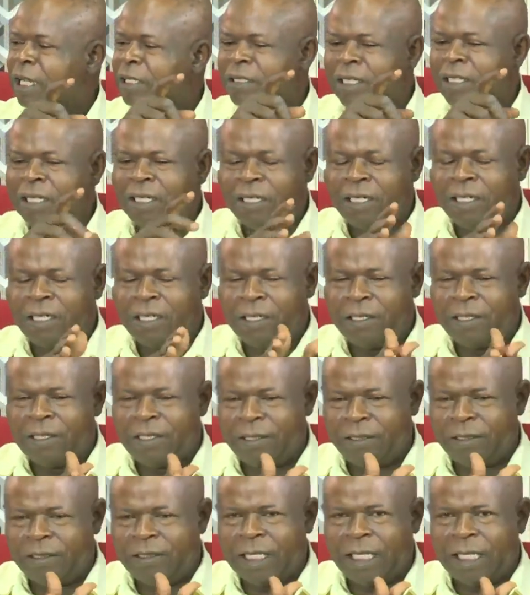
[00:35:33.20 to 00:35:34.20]
Channels
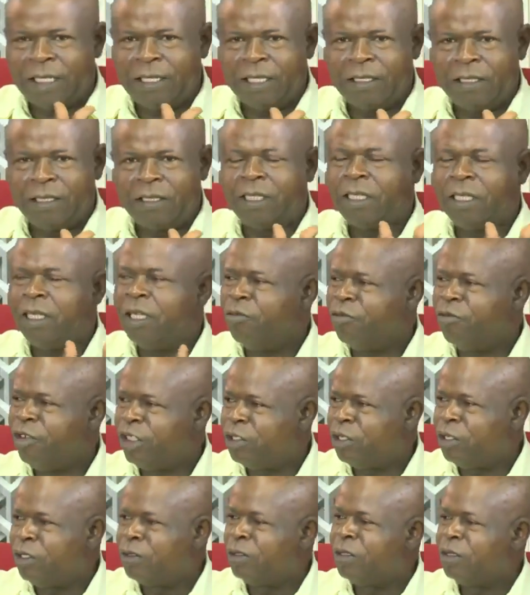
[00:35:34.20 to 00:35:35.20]
Television.
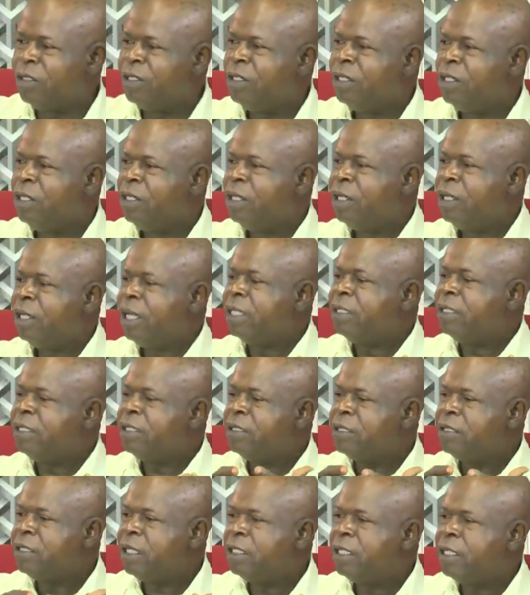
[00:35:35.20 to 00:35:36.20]
And they say that
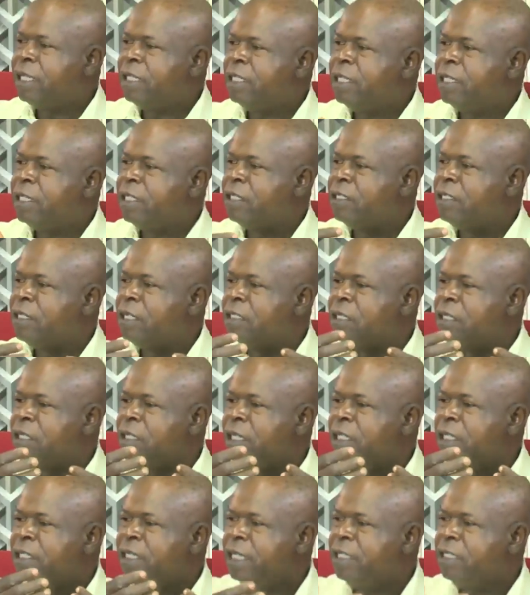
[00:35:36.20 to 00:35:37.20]
they get this
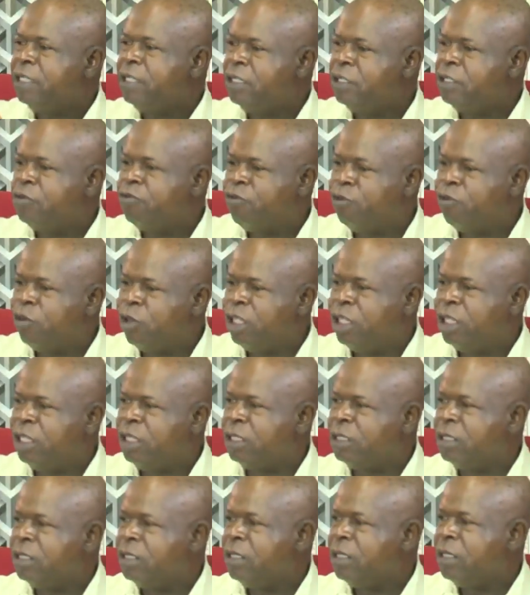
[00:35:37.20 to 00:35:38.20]
fuel
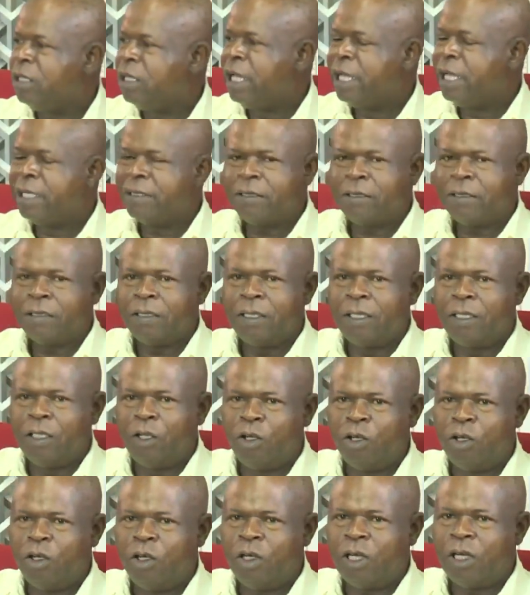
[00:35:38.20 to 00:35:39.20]
as low
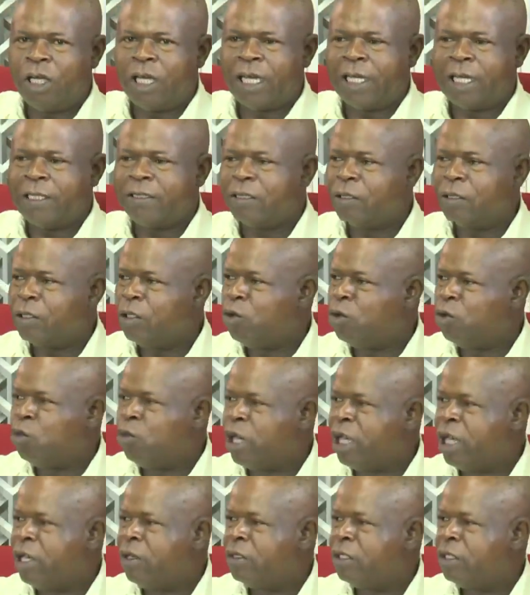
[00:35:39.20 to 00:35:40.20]
as
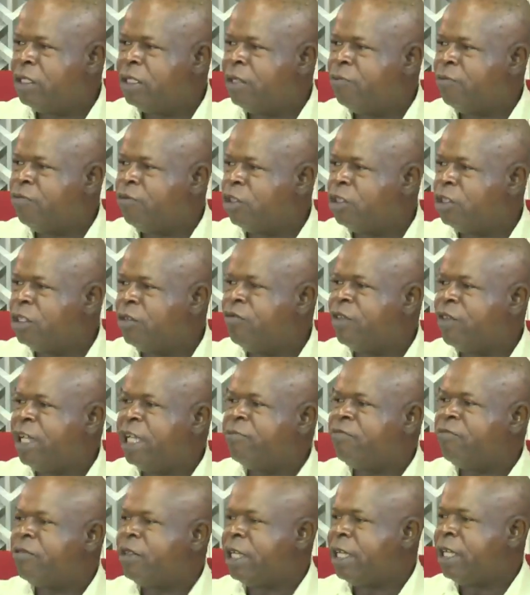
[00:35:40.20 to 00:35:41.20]
145 naira
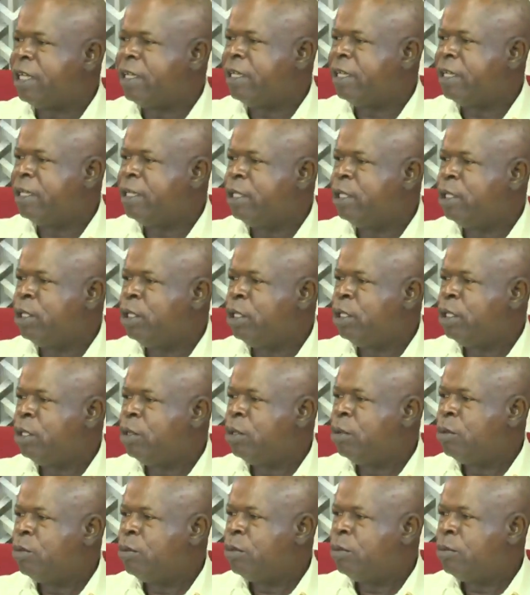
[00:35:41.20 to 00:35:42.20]

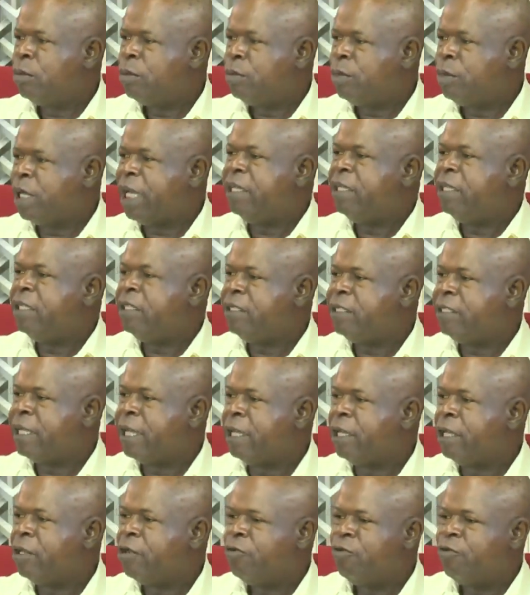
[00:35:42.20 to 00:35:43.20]
per liter
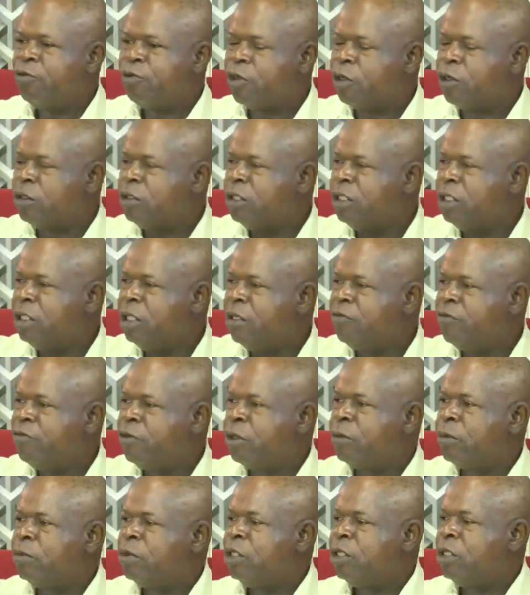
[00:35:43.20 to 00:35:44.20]
from the
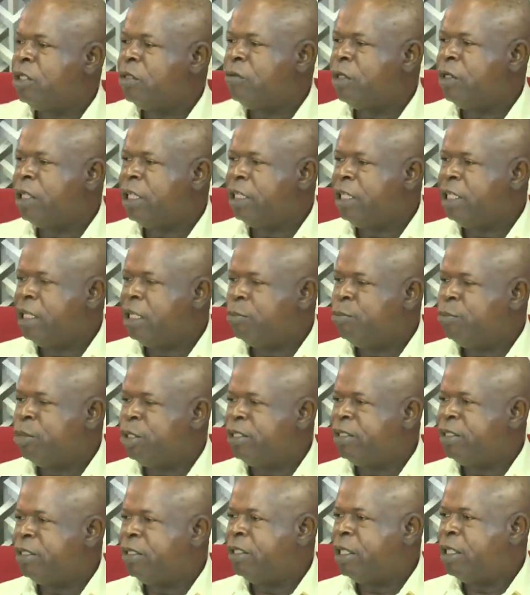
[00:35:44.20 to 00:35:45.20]
NNPC
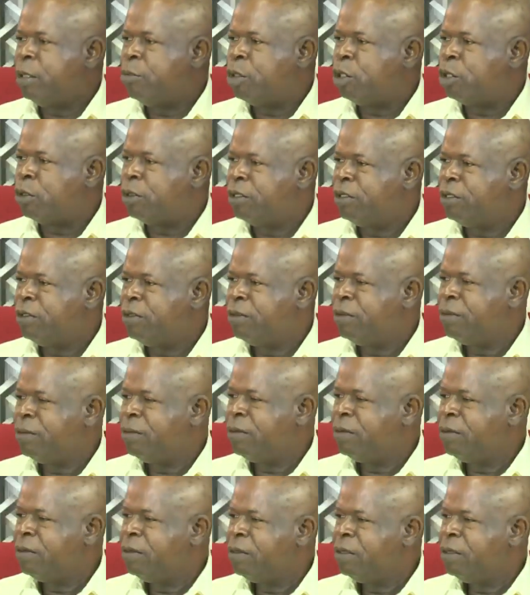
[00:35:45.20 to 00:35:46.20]
depot.
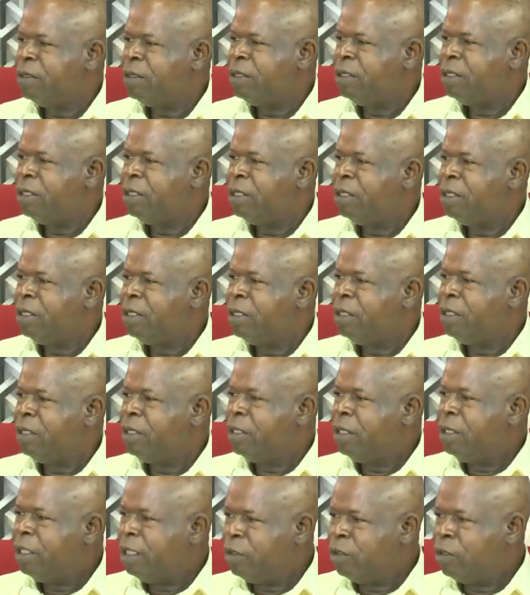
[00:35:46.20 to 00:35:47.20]
You know,
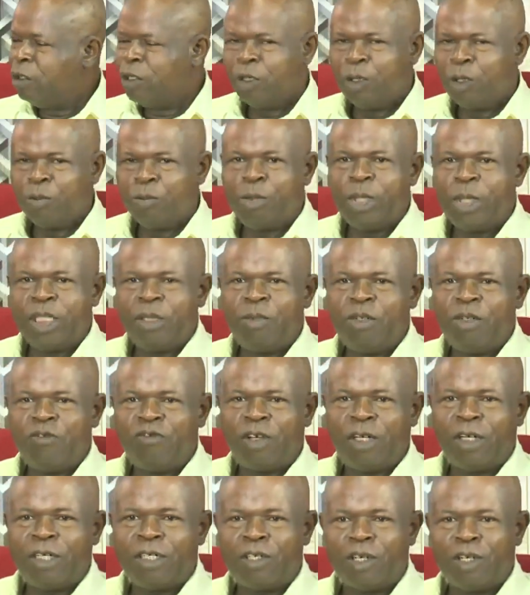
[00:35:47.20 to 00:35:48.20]
but before it comes
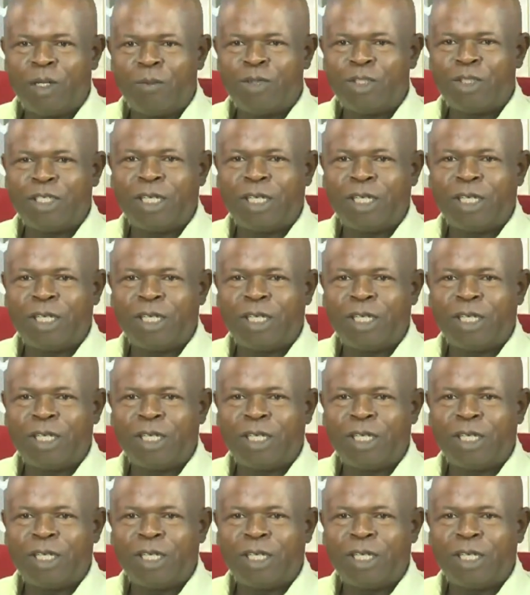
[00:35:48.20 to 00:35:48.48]
now to